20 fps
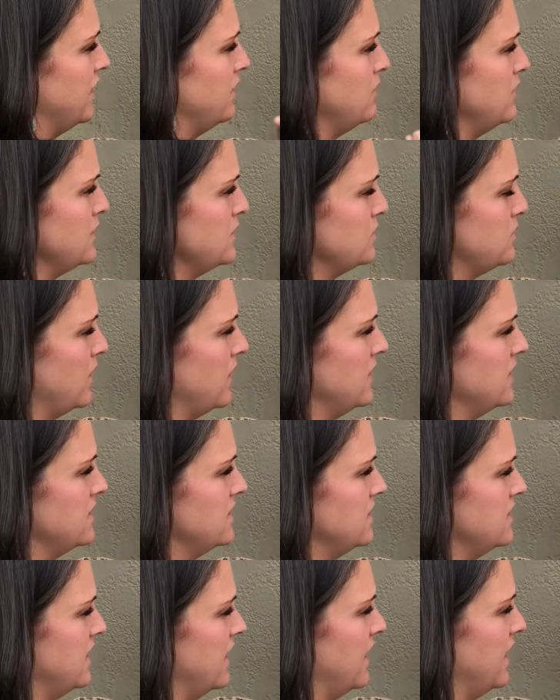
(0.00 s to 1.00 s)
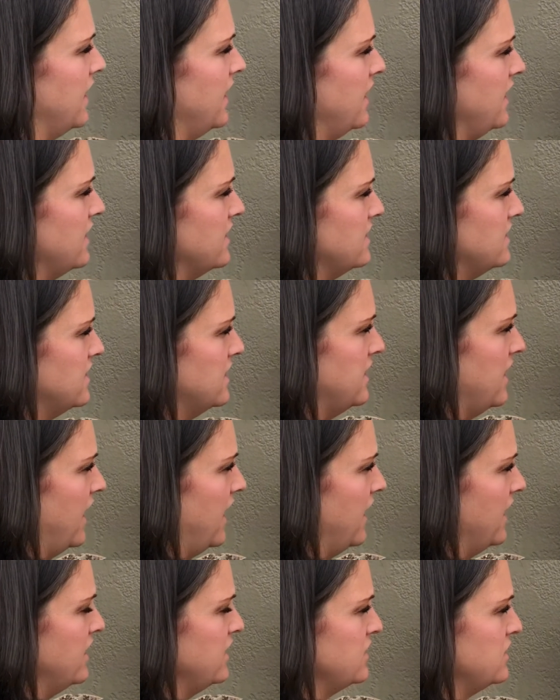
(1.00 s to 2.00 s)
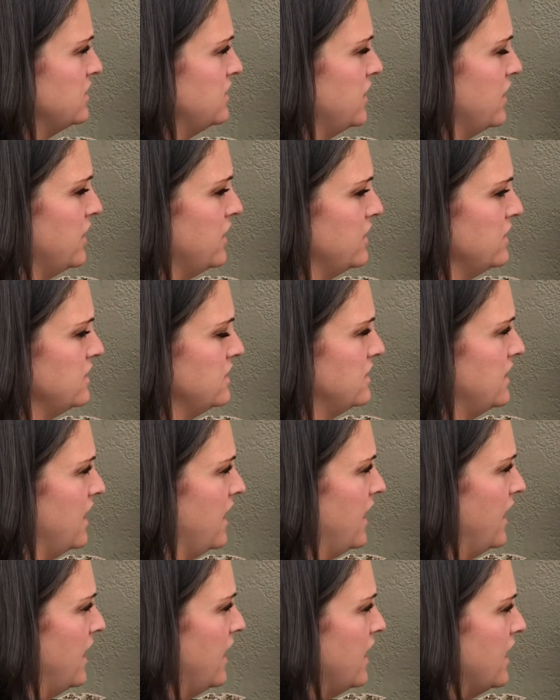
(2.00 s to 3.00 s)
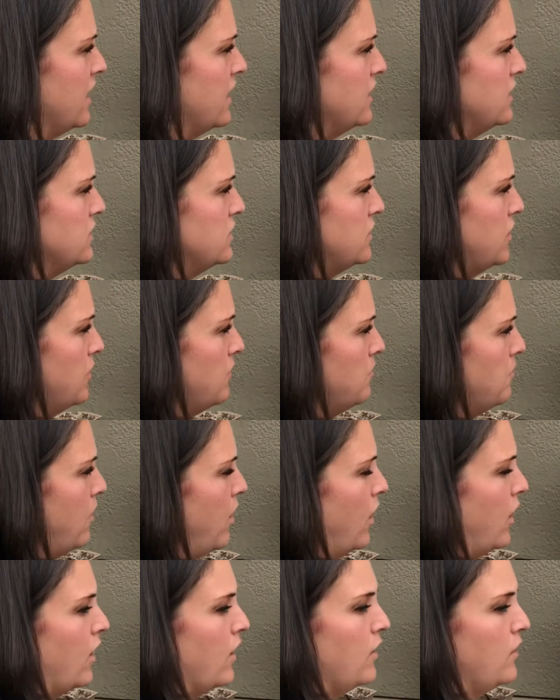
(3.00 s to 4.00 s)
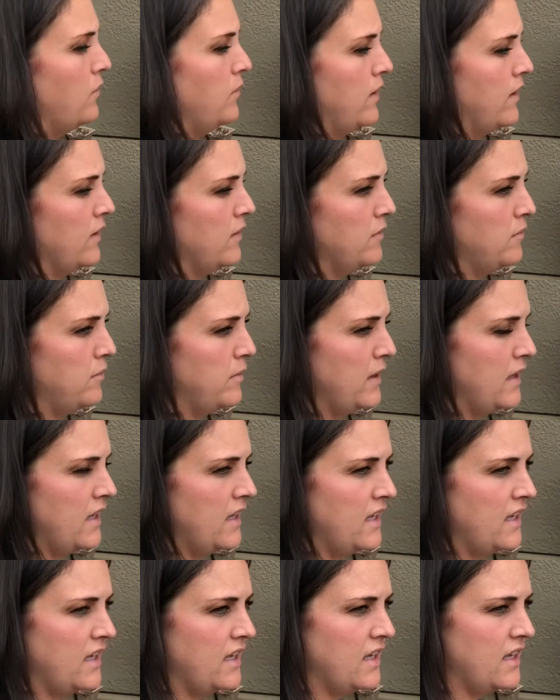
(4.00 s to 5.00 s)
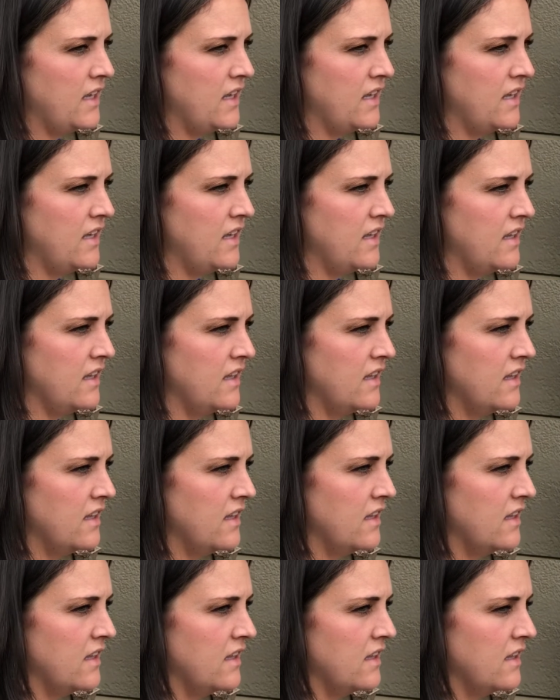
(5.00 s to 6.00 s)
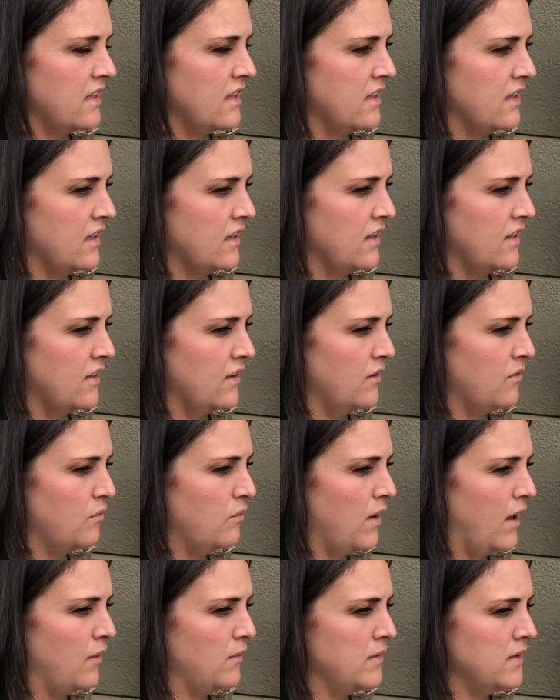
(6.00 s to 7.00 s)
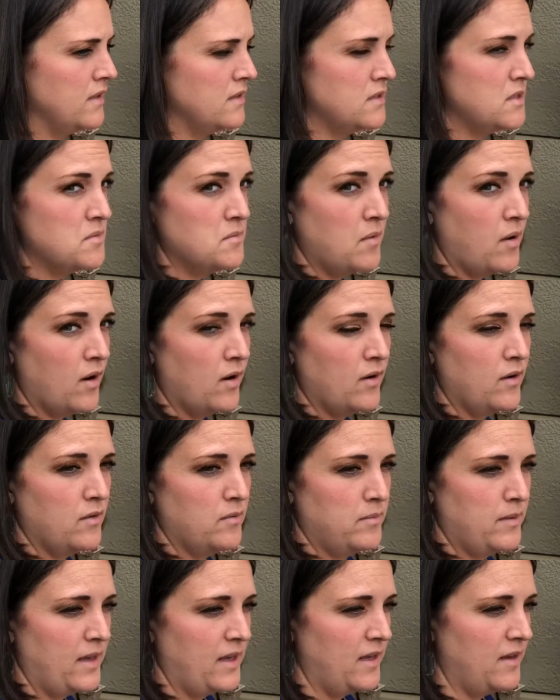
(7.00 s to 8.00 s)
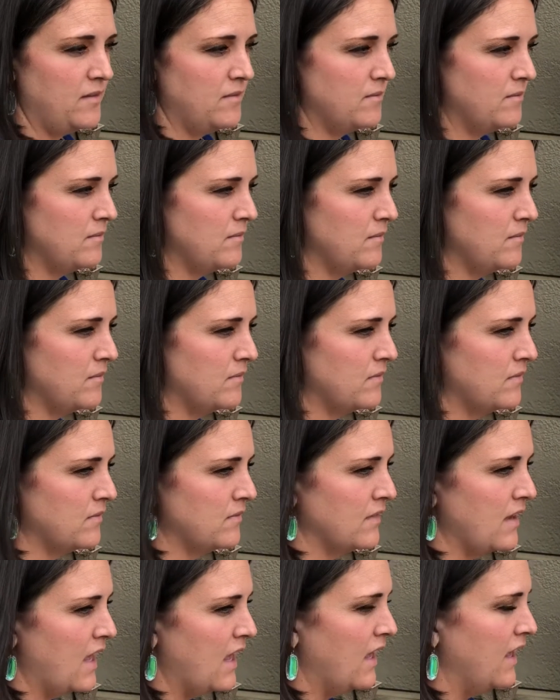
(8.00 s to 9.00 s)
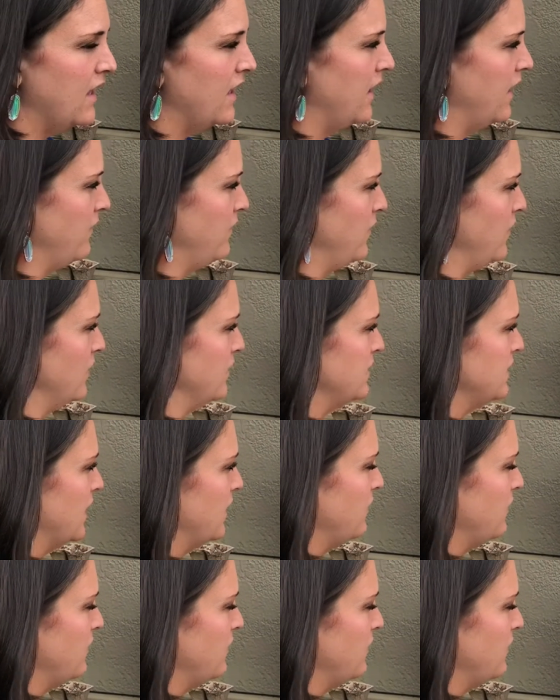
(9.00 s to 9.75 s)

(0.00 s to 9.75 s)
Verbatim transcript: was Wednesday, today is Thursday, tomorrow will be, what will tomorrow be? If you said